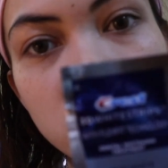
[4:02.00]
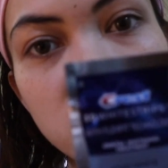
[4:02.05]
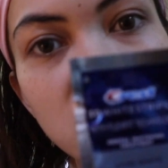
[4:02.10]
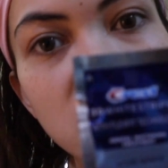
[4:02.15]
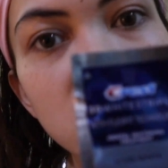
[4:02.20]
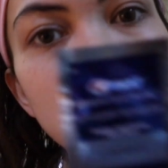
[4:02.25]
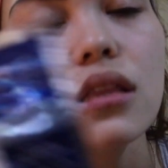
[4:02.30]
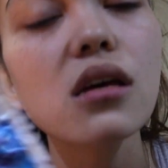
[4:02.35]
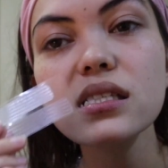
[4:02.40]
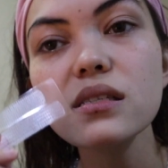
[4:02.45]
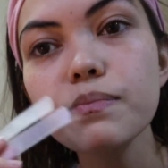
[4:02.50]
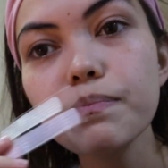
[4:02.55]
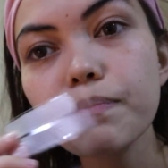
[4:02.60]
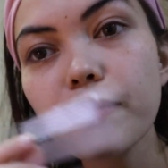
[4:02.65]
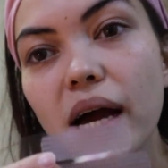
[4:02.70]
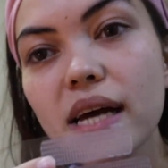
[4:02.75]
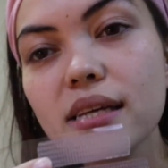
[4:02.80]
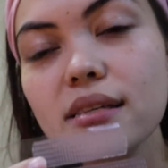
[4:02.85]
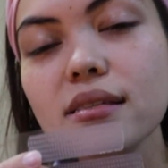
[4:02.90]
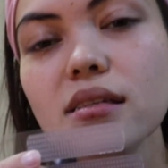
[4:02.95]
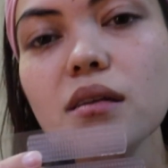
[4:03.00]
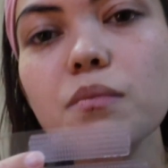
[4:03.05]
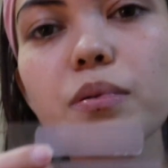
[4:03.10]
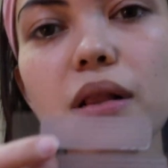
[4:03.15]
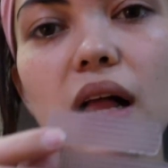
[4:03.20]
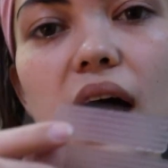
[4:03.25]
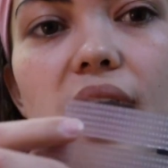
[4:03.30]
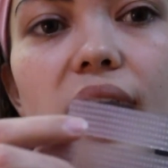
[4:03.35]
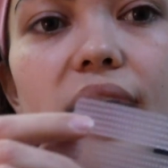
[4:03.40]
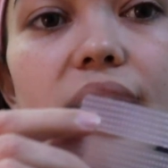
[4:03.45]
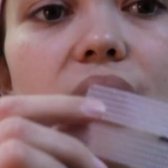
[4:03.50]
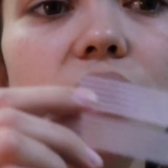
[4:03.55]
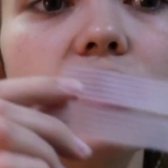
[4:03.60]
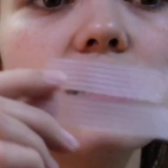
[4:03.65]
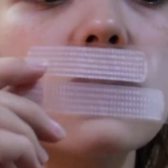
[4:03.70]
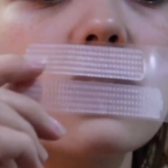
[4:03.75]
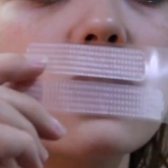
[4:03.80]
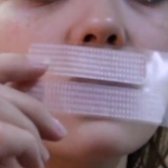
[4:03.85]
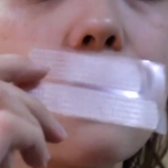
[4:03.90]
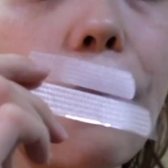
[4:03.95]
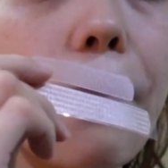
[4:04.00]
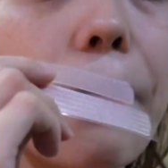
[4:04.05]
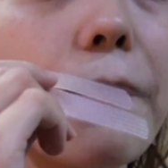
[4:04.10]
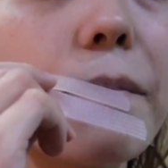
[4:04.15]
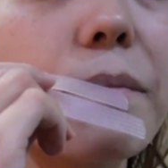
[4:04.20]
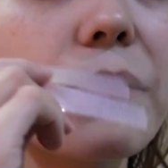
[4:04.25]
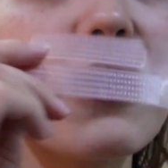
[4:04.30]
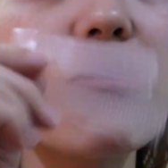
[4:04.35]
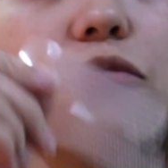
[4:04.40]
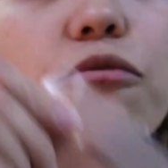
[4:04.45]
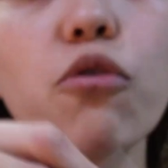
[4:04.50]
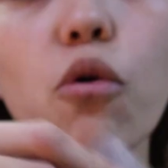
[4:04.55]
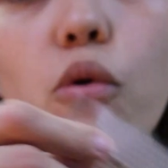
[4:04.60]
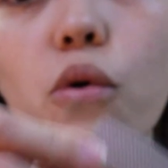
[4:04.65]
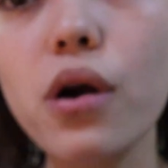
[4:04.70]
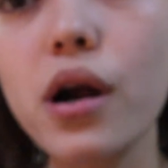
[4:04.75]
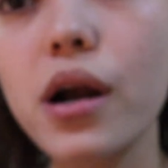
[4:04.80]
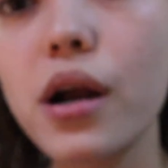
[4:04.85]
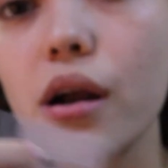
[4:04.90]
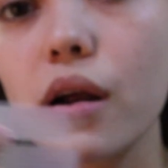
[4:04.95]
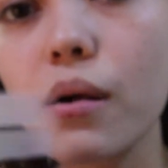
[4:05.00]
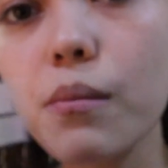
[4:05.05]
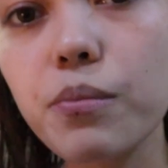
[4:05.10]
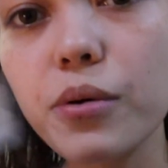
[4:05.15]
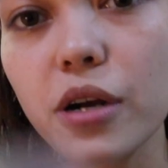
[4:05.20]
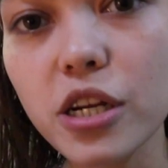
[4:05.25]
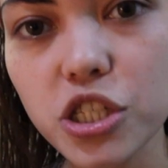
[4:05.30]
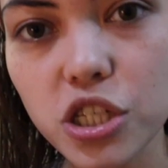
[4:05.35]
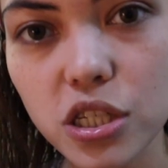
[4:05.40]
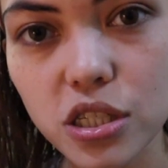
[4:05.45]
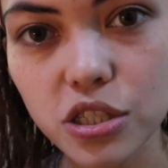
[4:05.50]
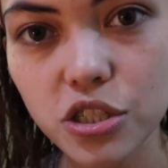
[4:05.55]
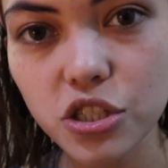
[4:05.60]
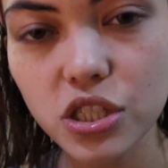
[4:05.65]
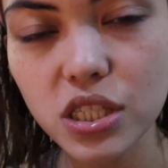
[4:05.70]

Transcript: teeth. It's best applied before brushing your